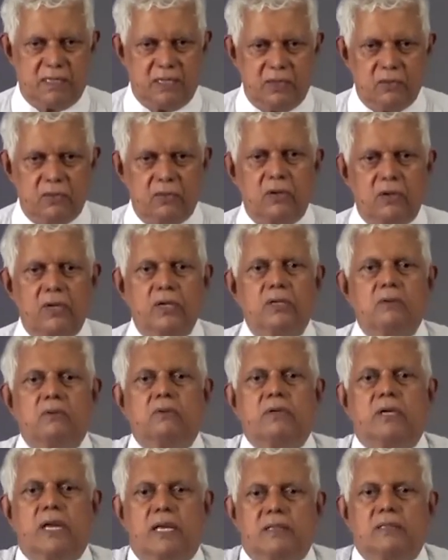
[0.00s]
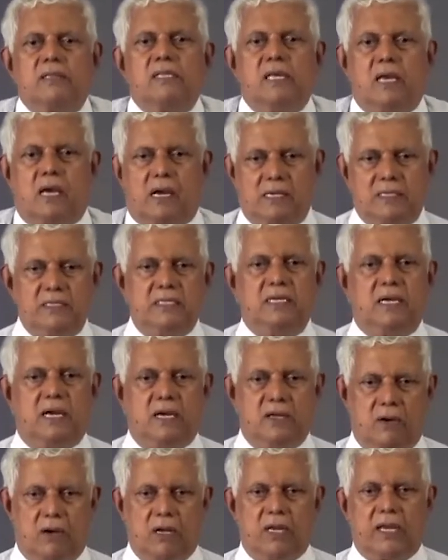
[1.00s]
You get the idea
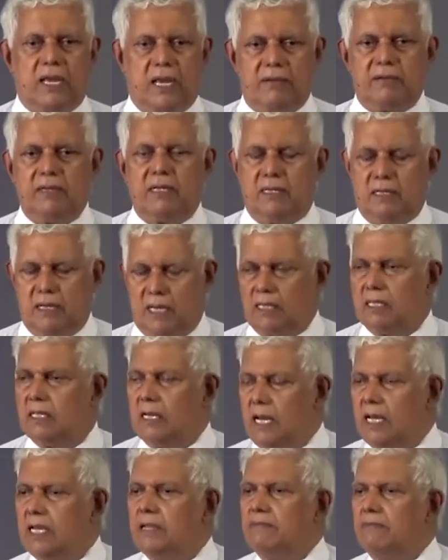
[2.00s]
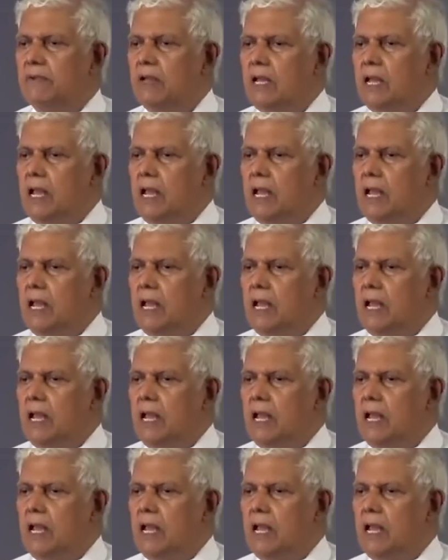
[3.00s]
you are carrying another life,